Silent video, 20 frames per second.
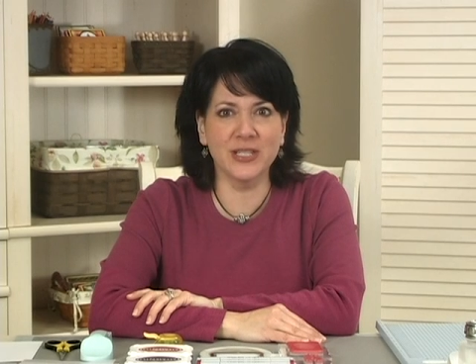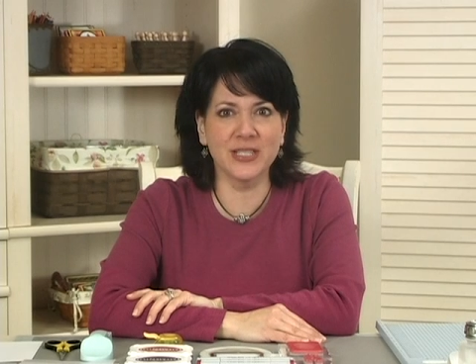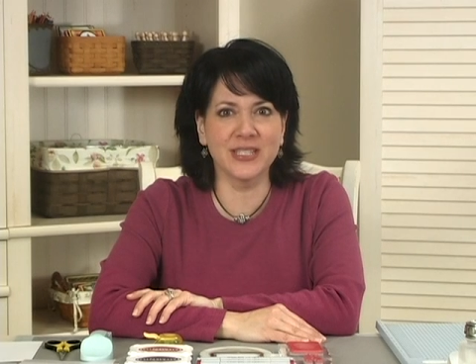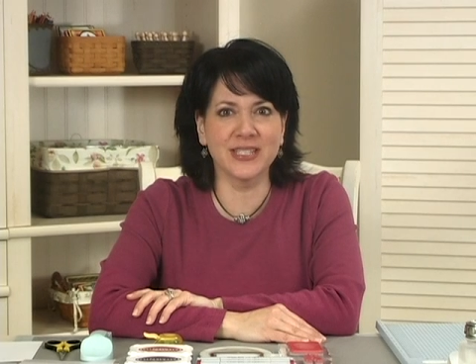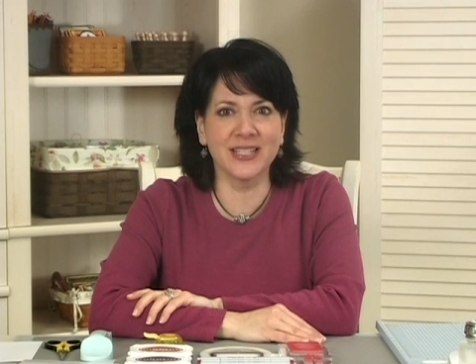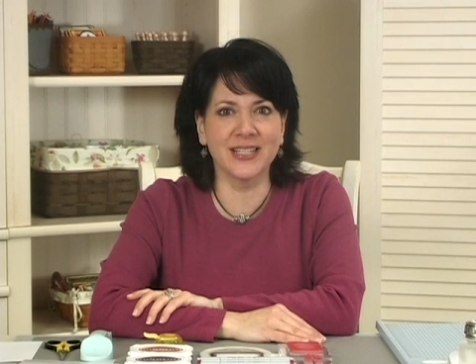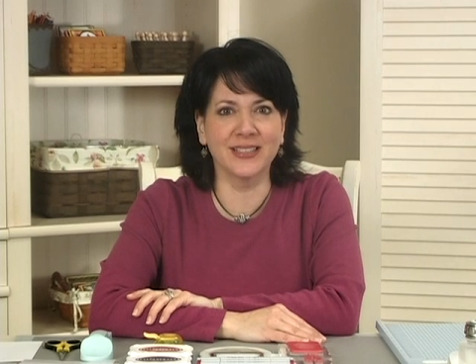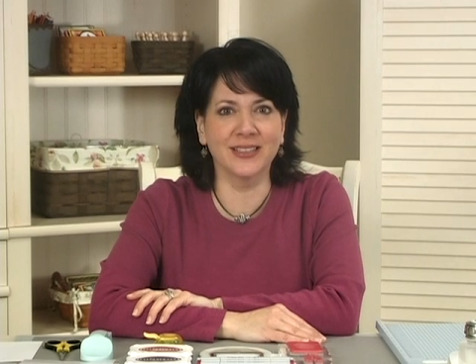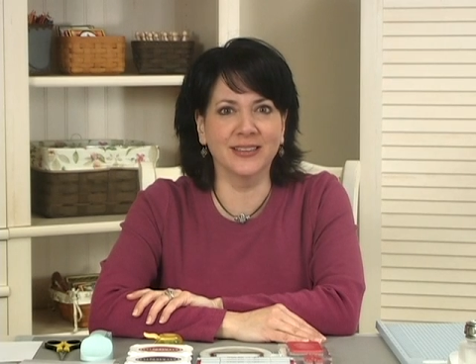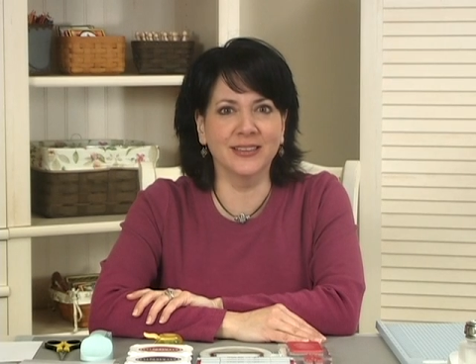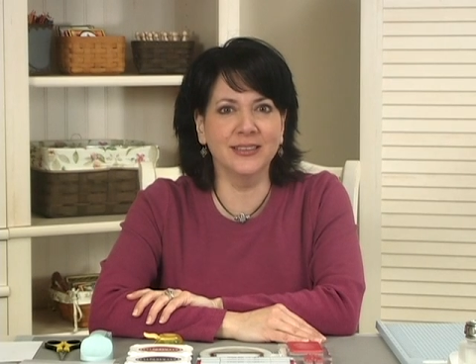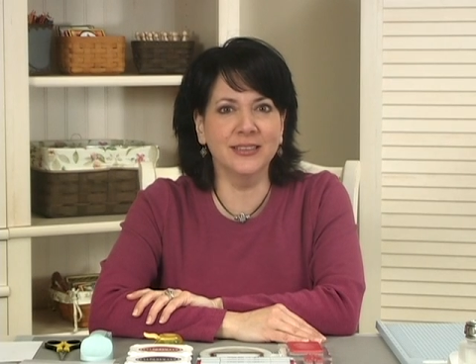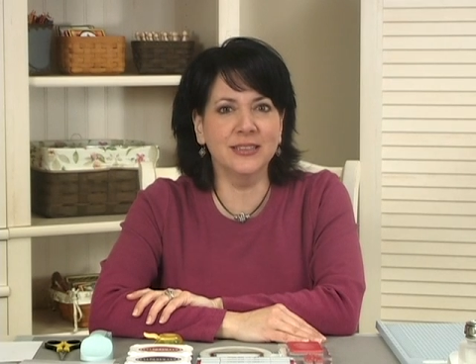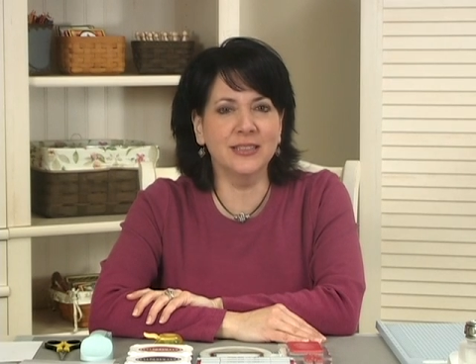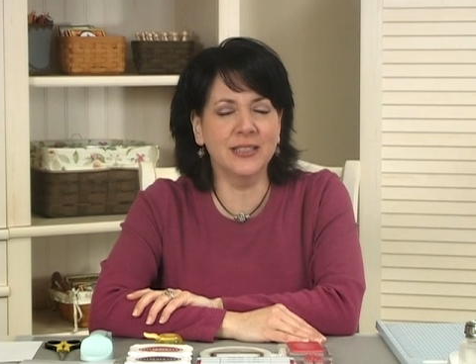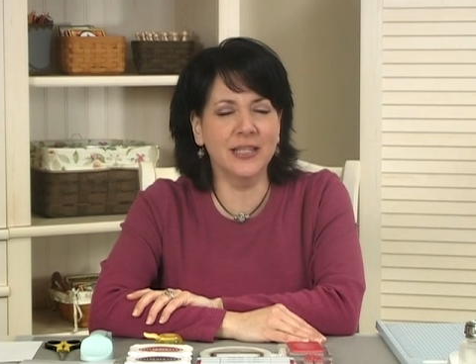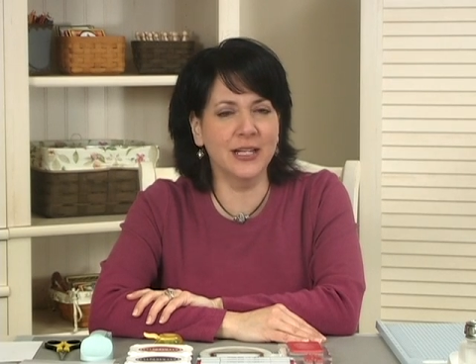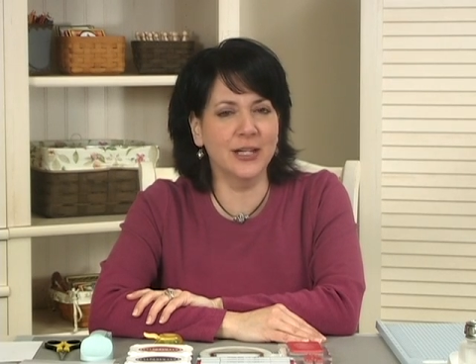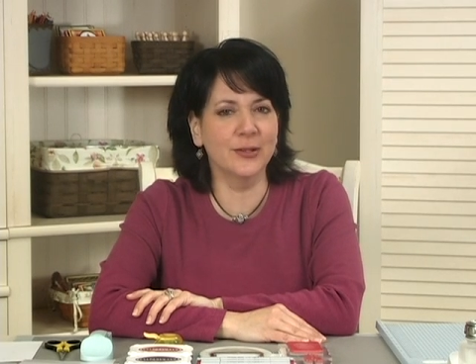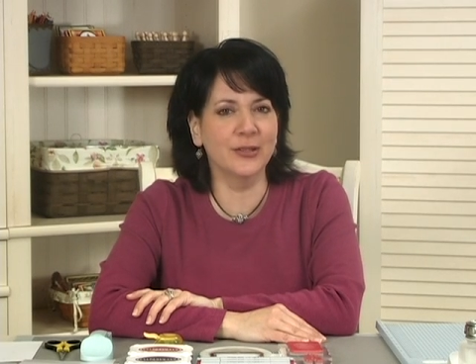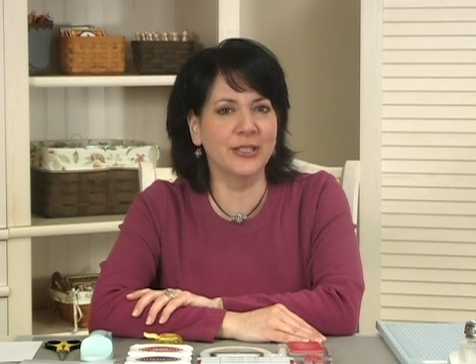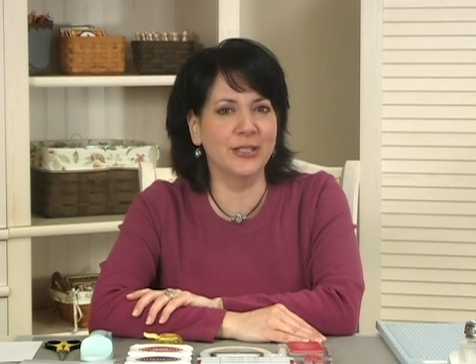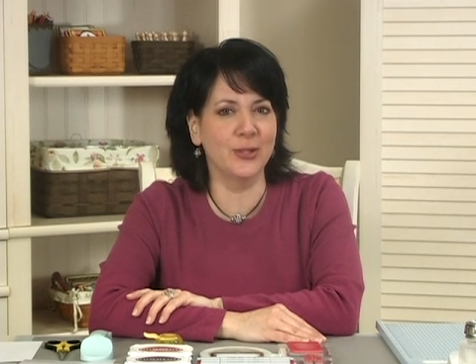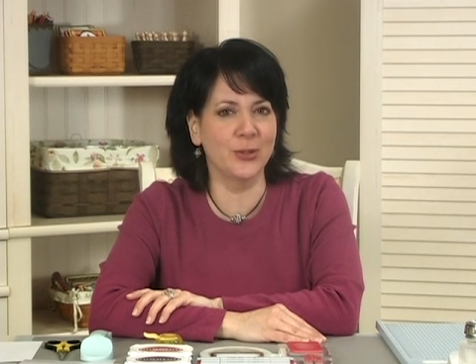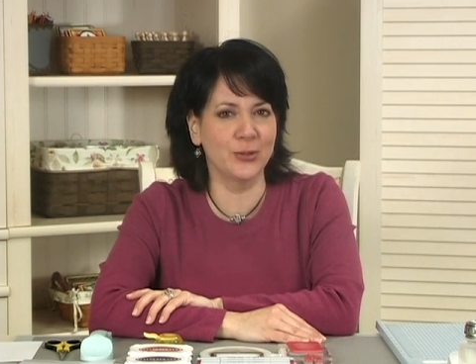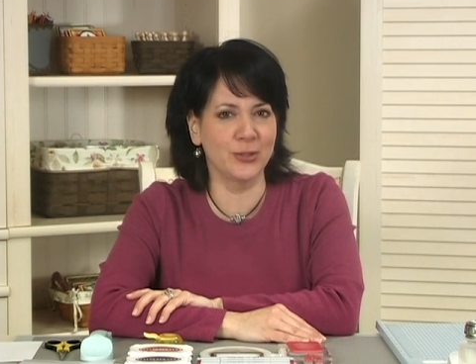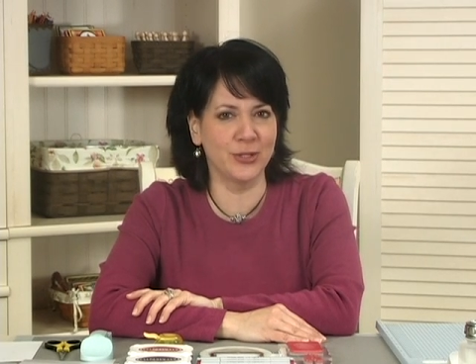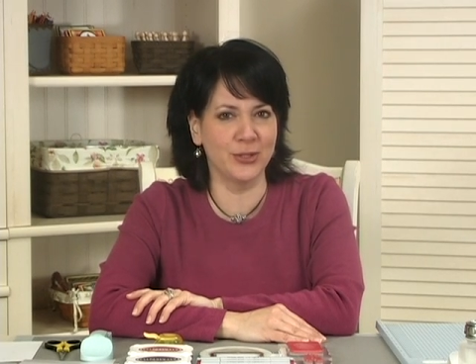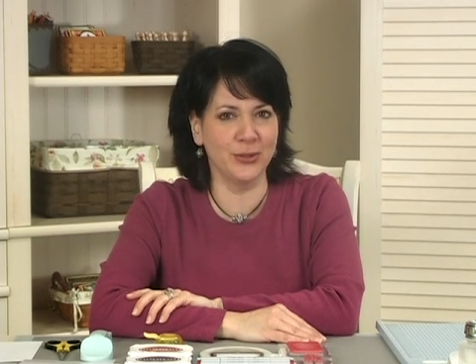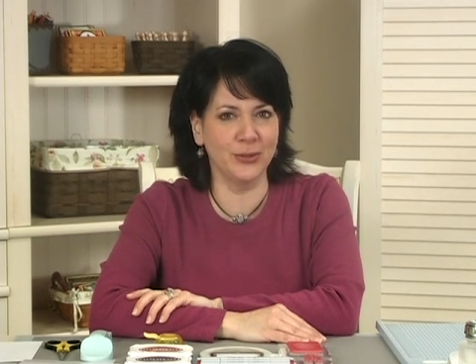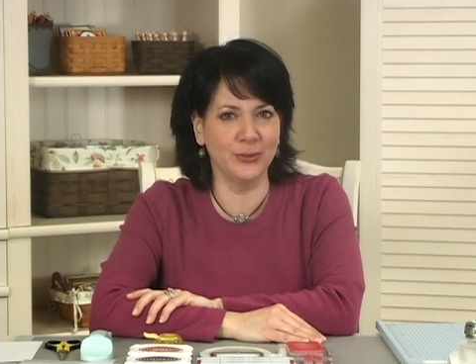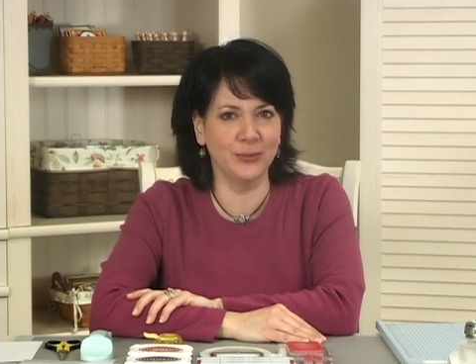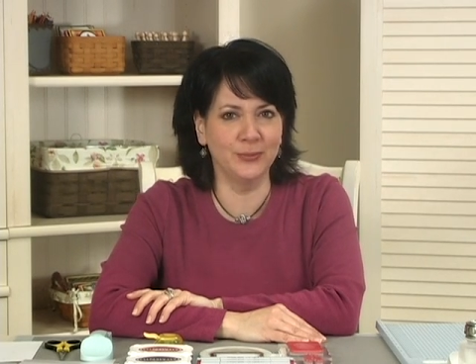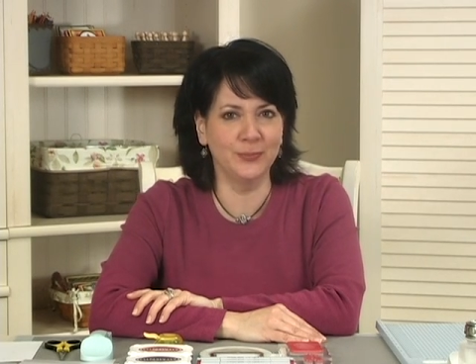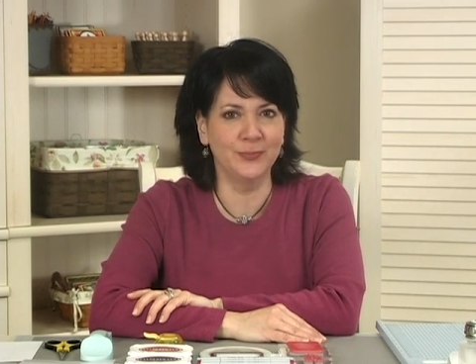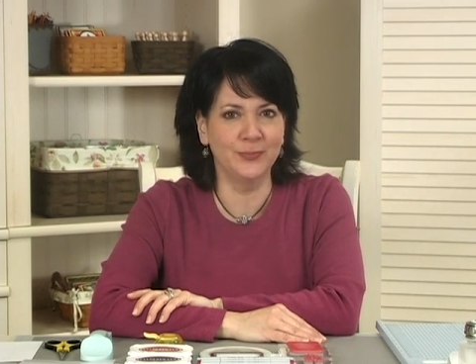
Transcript: to send a little caring note to.